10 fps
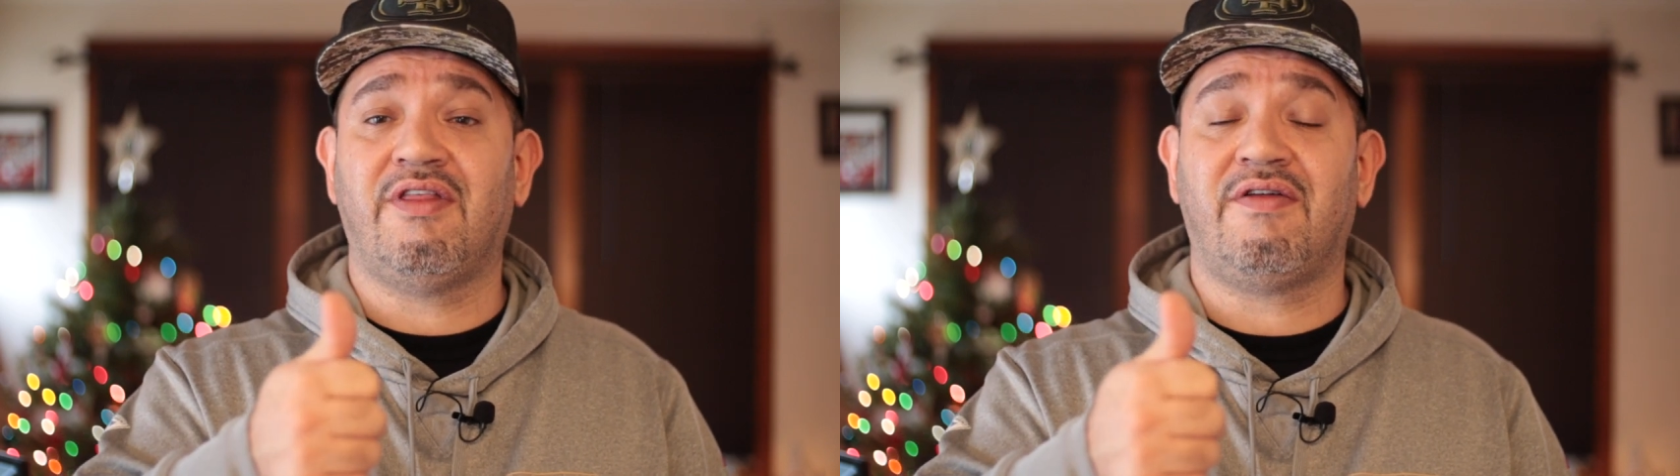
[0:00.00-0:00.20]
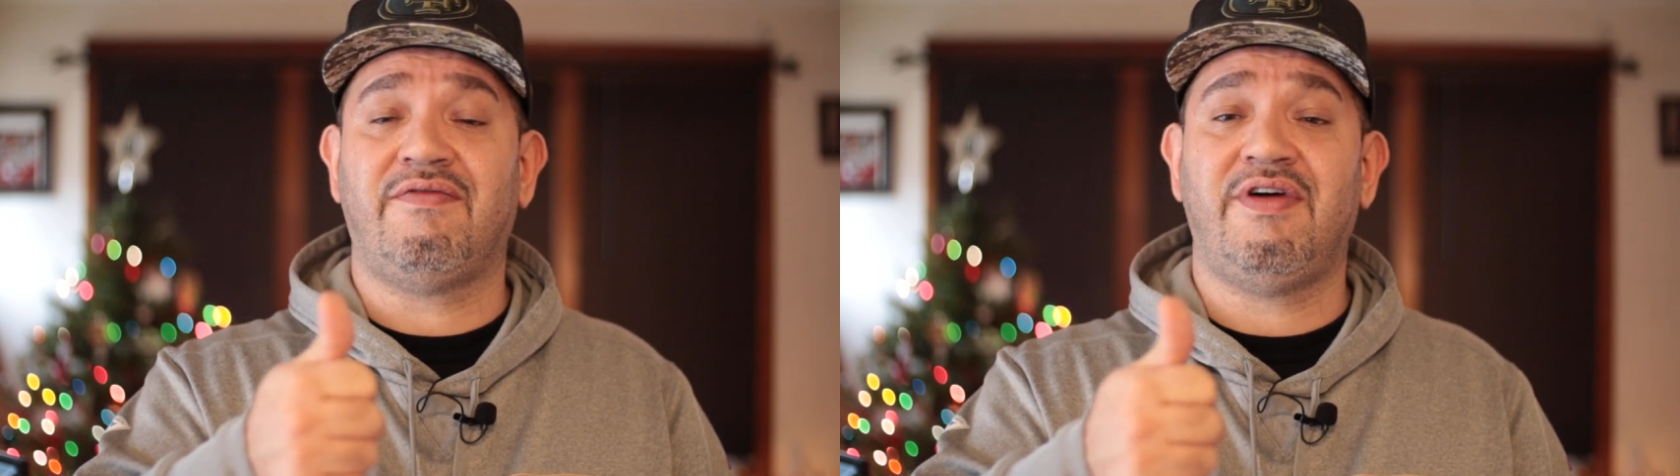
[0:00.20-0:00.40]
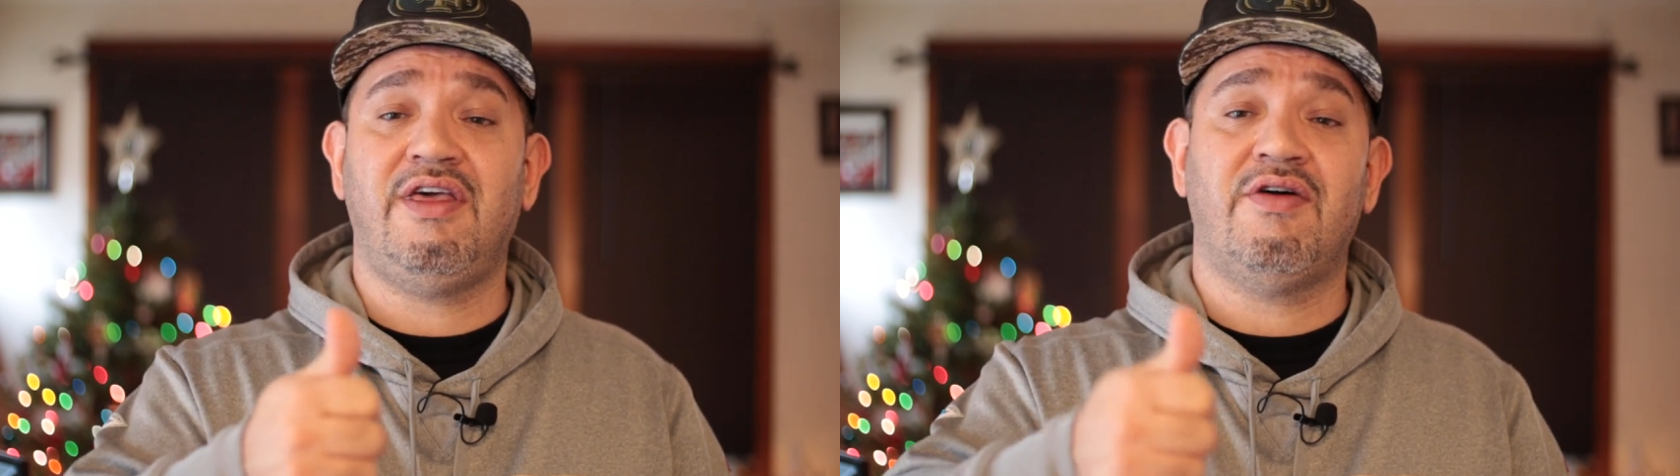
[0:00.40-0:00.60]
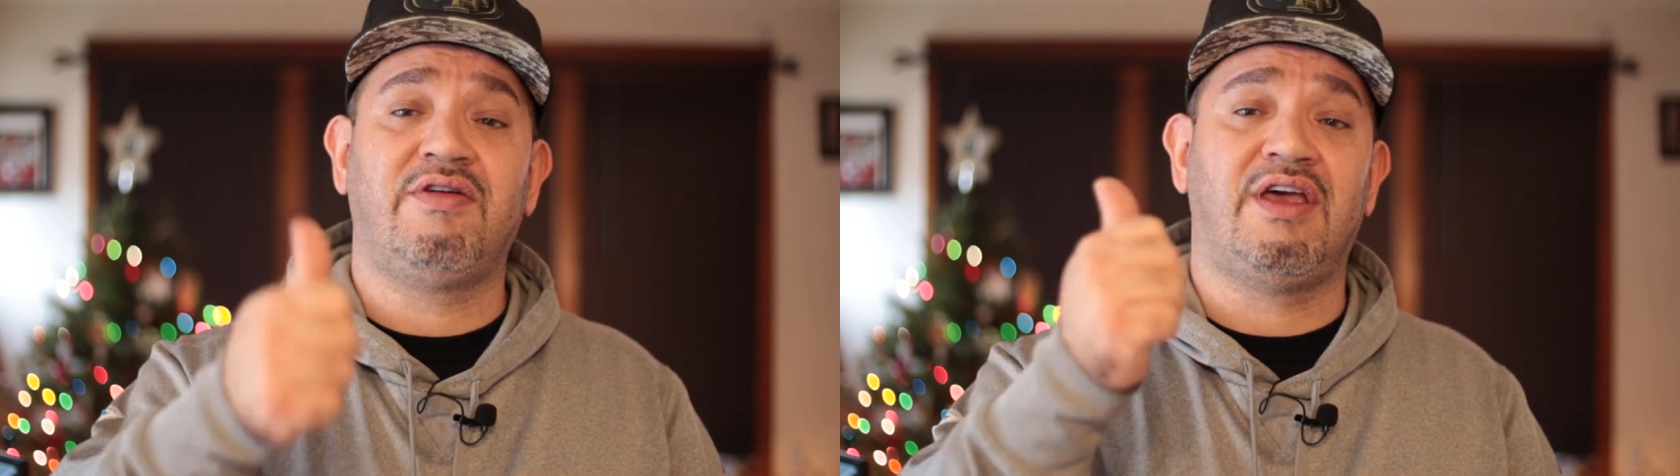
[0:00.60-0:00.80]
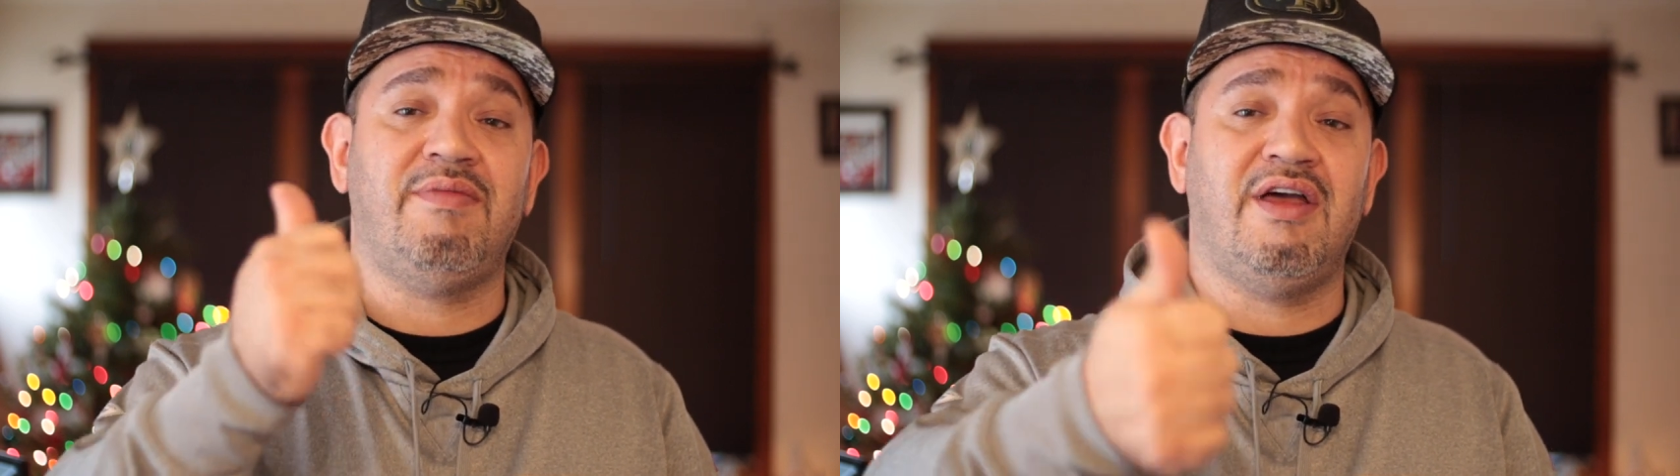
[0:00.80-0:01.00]
little video,
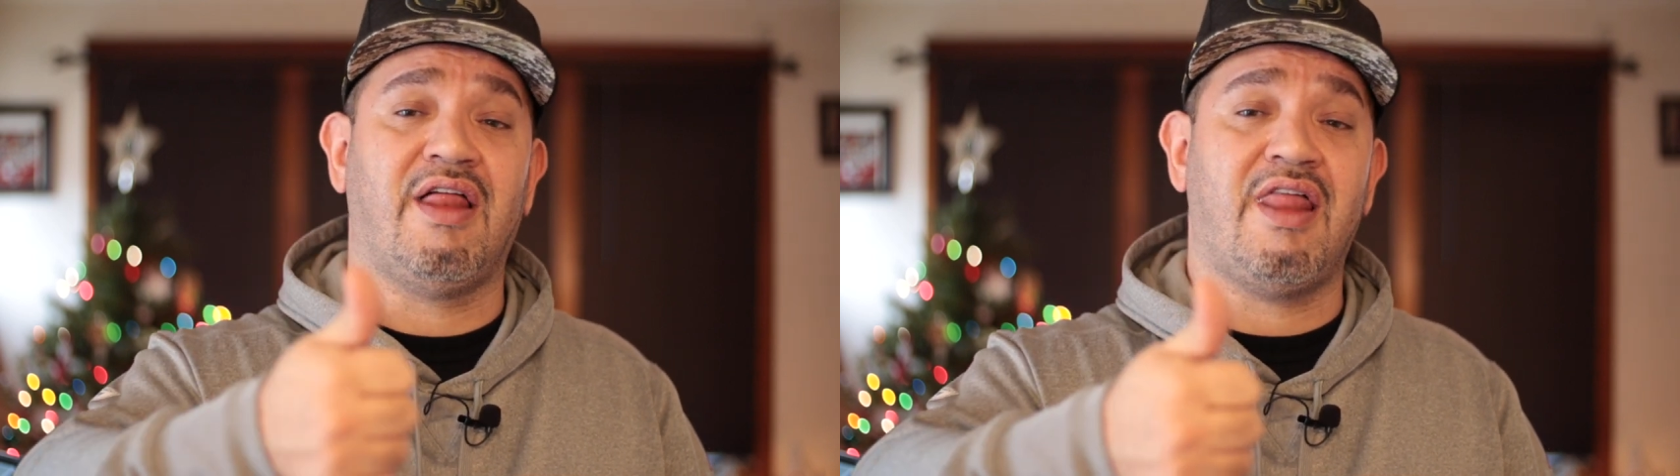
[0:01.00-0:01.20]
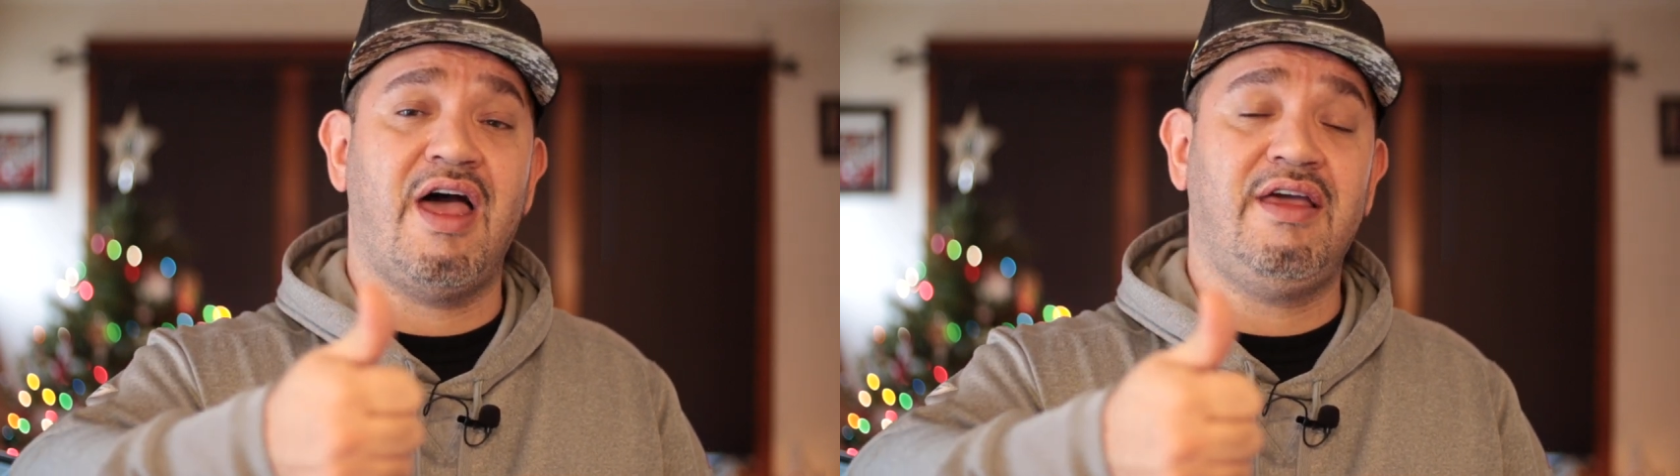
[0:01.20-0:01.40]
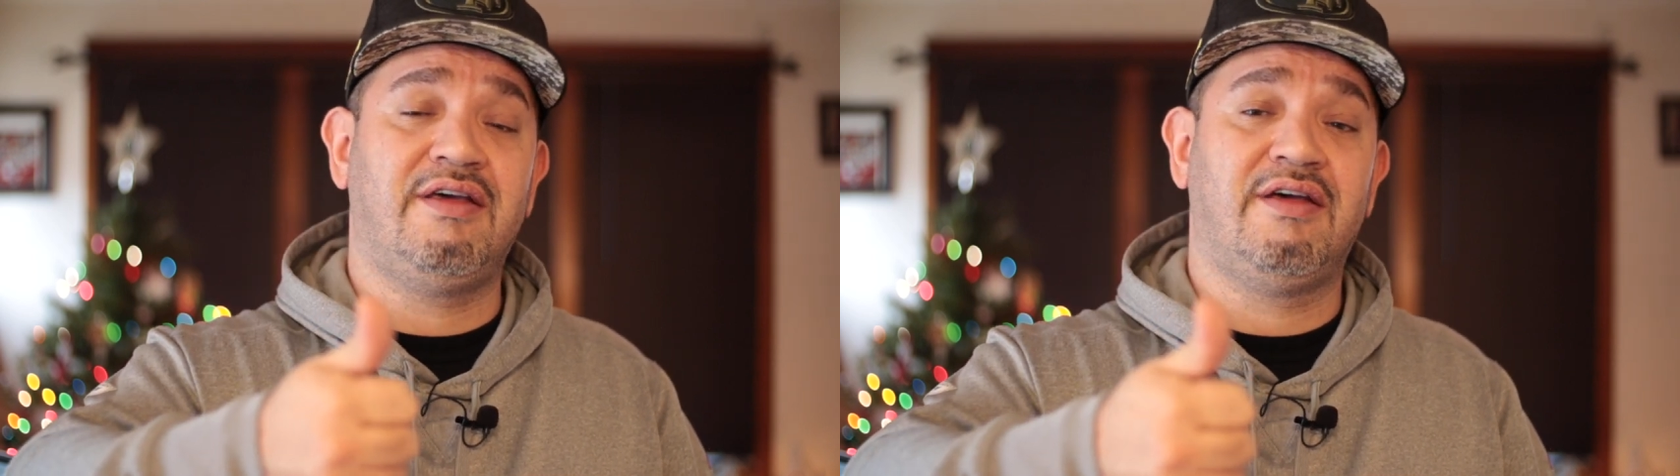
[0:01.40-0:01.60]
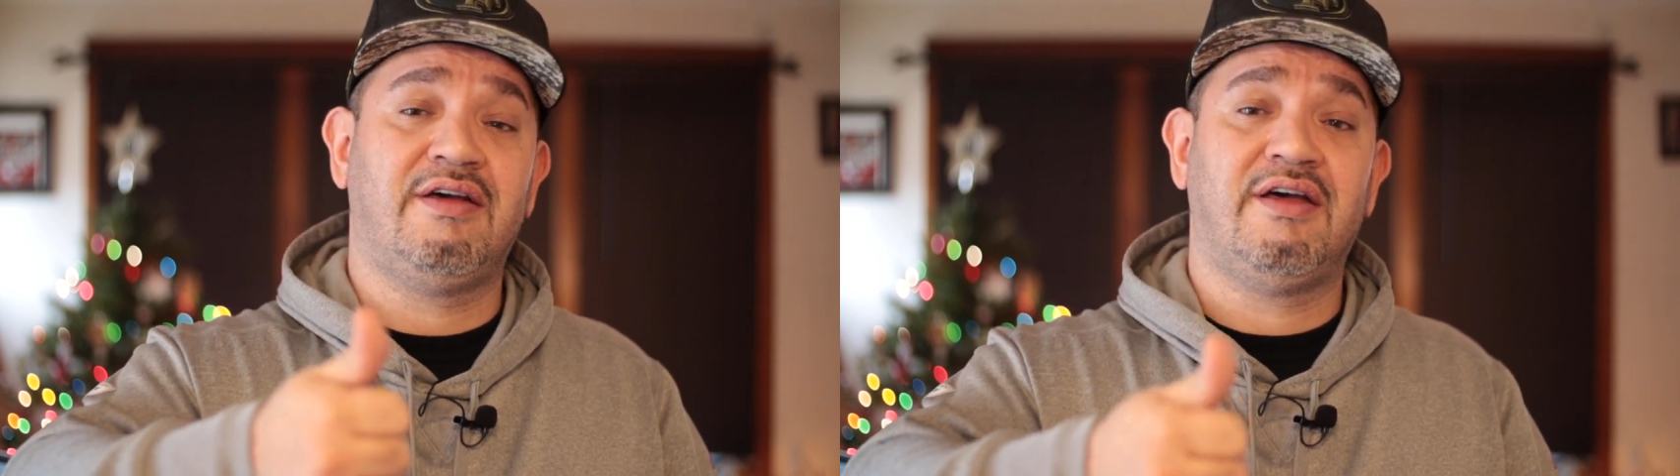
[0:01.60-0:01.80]
give me a like.